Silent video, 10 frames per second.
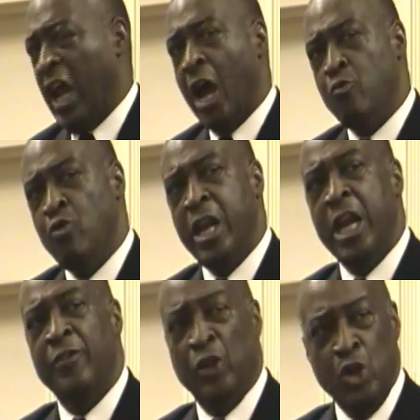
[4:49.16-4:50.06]
When I
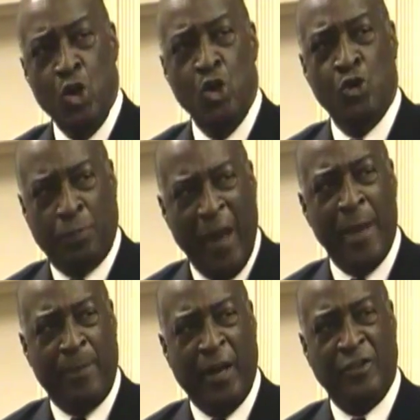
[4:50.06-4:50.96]
read the
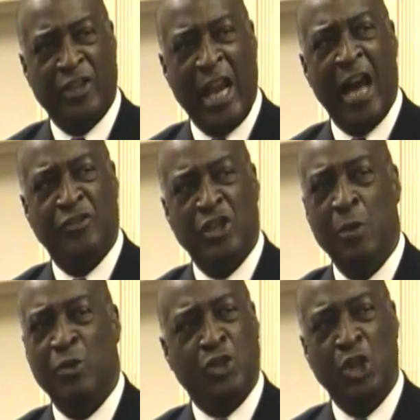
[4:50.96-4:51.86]
newspapers and I
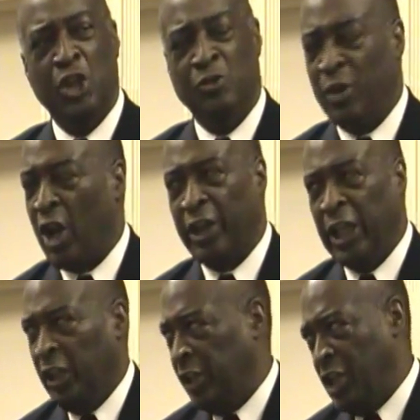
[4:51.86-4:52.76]
see what children
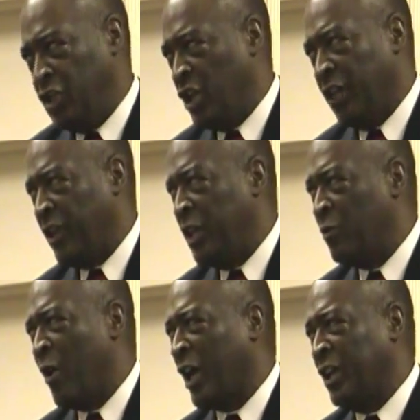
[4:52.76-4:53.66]
are killing each other
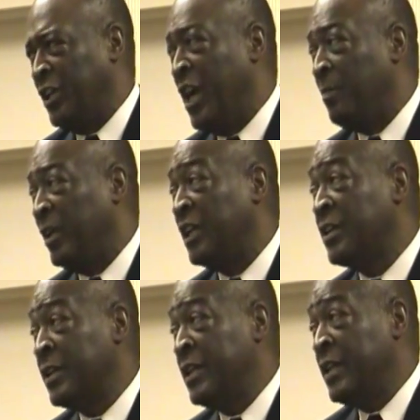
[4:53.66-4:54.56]
in record
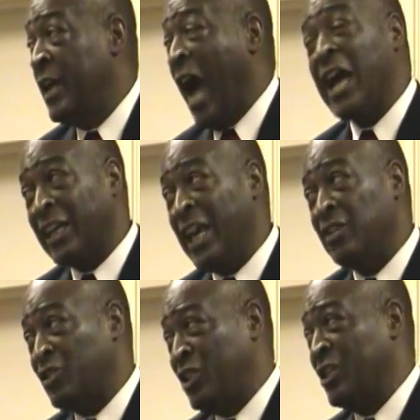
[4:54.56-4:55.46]
number, I
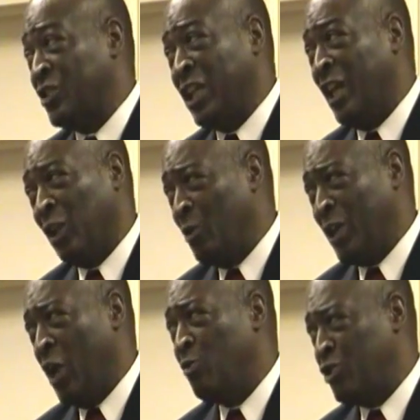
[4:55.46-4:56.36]
can't sit still
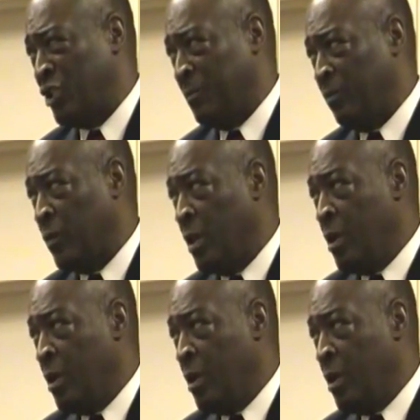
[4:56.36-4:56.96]
on the ocean.